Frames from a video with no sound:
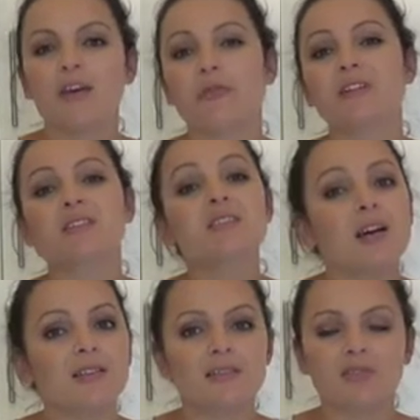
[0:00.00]
If it
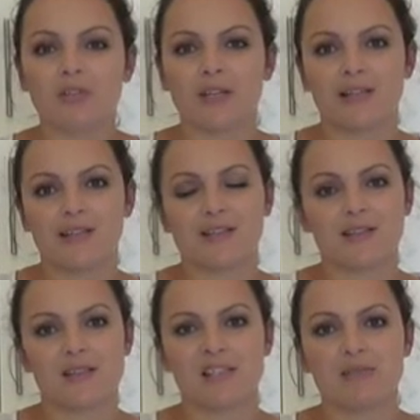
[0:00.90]
does look like it
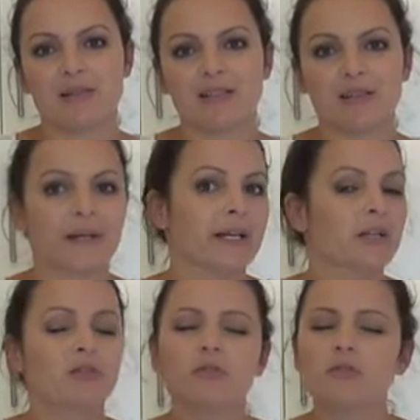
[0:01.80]
starts to split a little
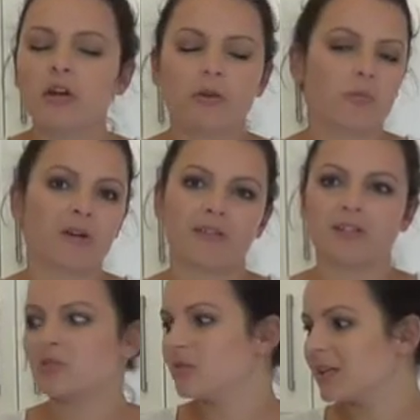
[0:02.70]
bit, don't worry
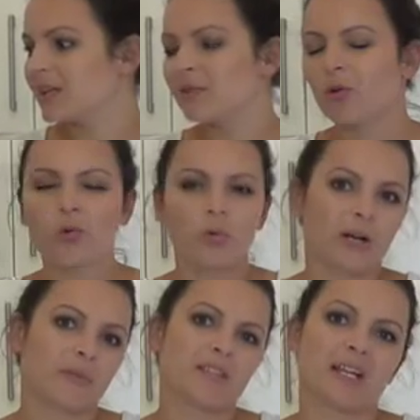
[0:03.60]
at all. It'll all
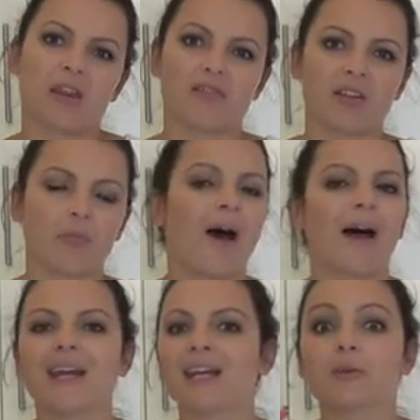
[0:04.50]
come together in the
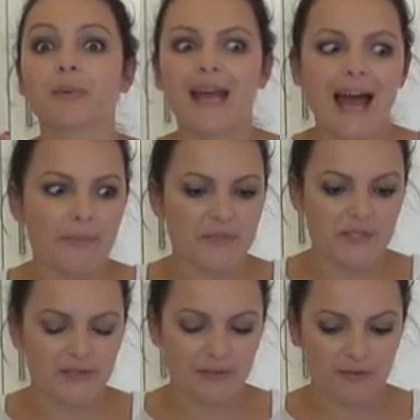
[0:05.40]
pan and it'll be
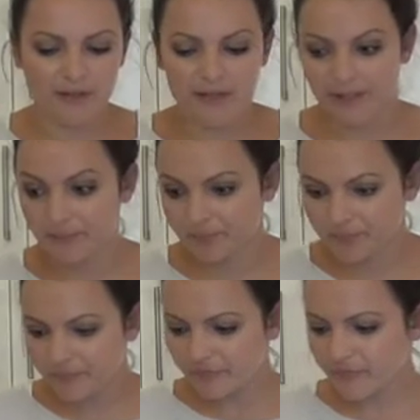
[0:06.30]
absolutely fine.
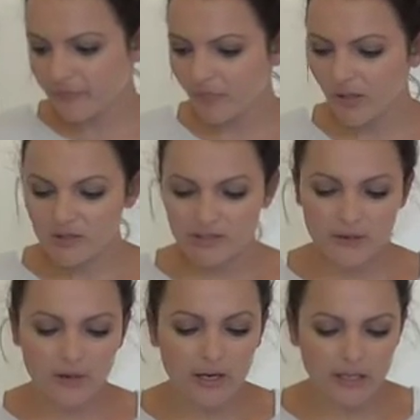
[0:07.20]
So
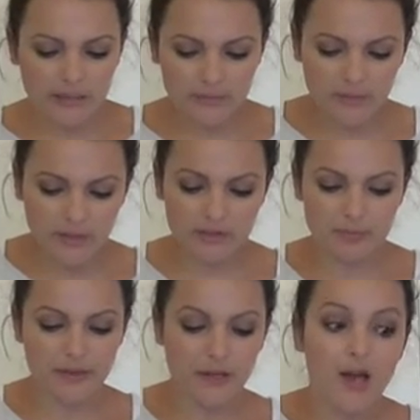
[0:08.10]
I am going to
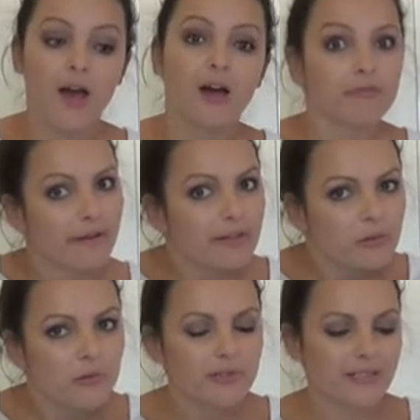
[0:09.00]
be very
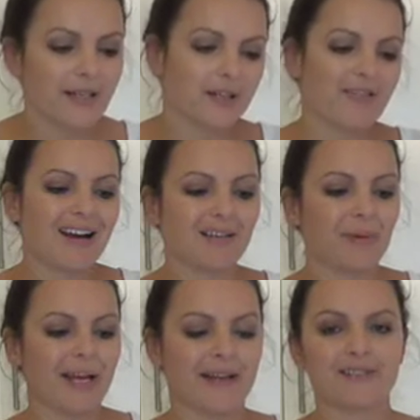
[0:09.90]
naughty and crack
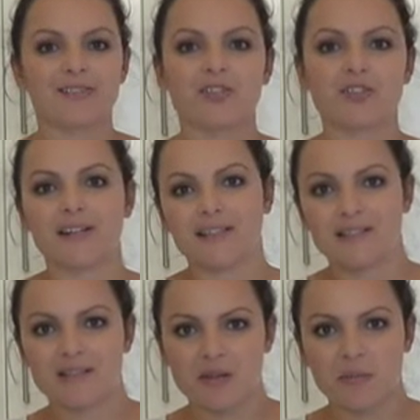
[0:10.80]
my eggs straight
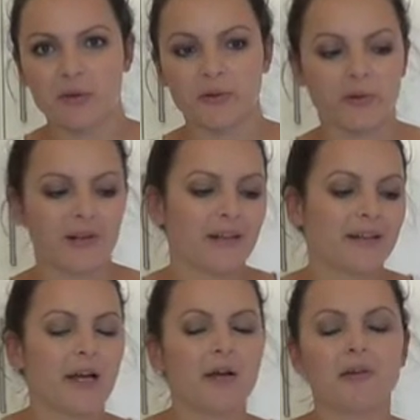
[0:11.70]
into the bowl.
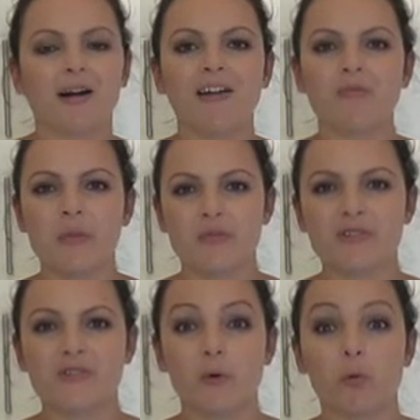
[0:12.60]
Now, I remember at
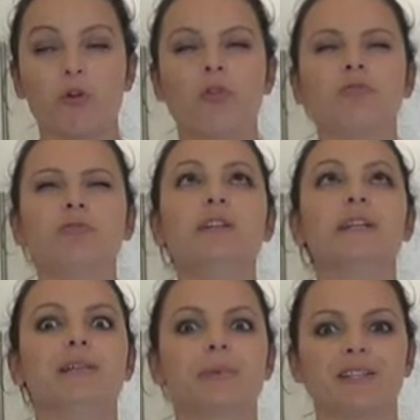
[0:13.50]
school
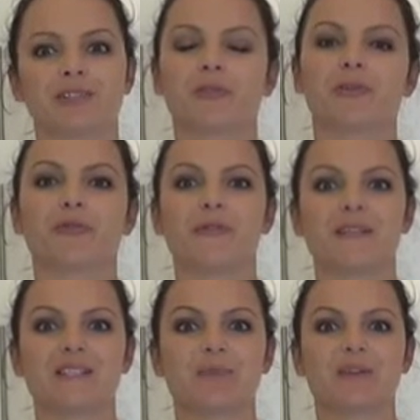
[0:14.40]
really being told off for
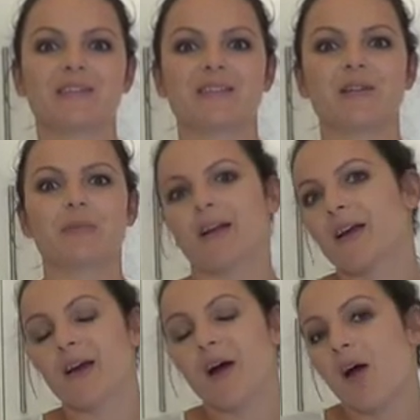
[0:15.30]
this, because they'd be
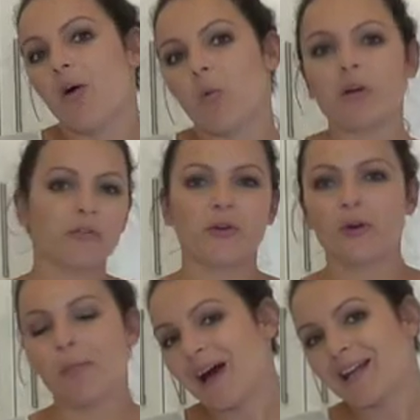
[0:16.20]
like, what you
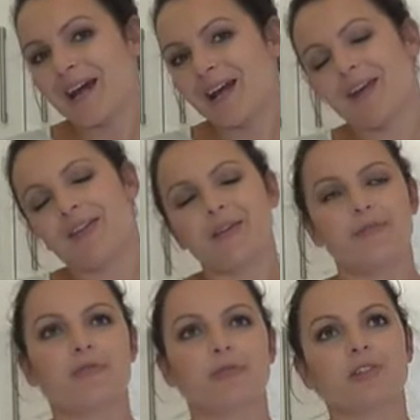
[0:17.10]
got a bad egg and then
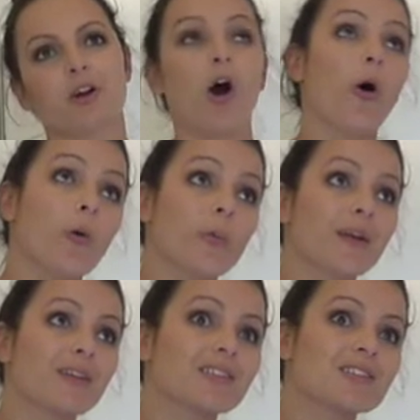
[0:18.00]
you've ruined your whole
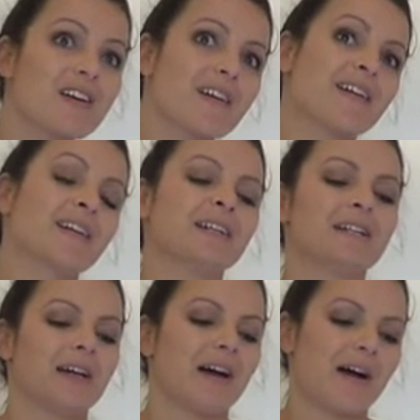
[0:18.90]
mixture?
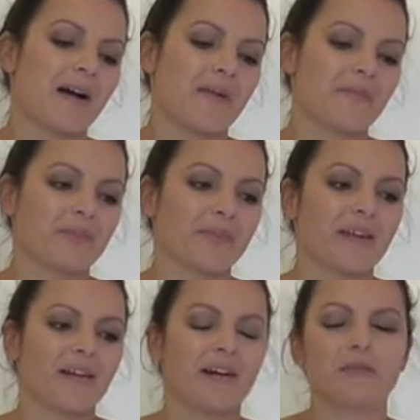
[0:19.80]

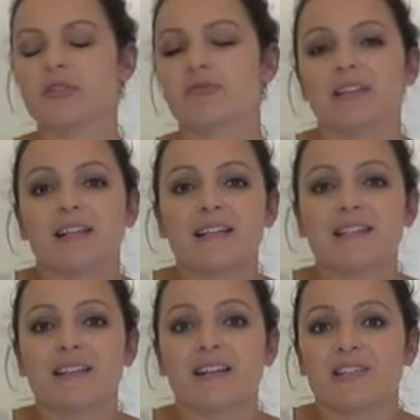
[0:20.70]
I'm just really
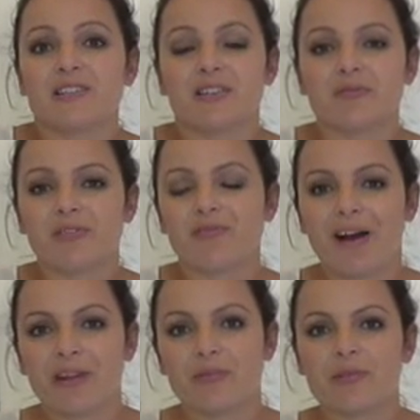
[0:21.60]
lazy. I just don't
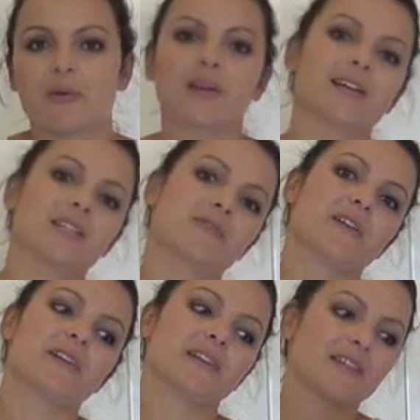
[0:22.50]
crack them into a glass
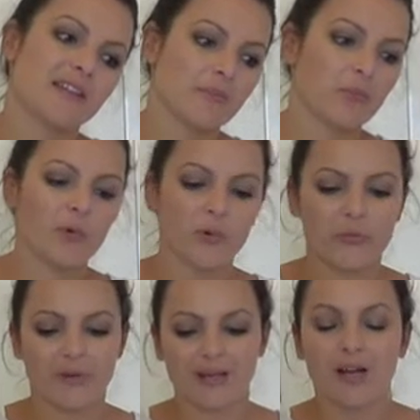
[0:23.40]
first and then pour
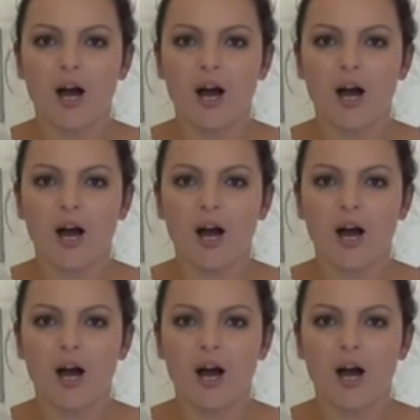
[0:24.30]
them in.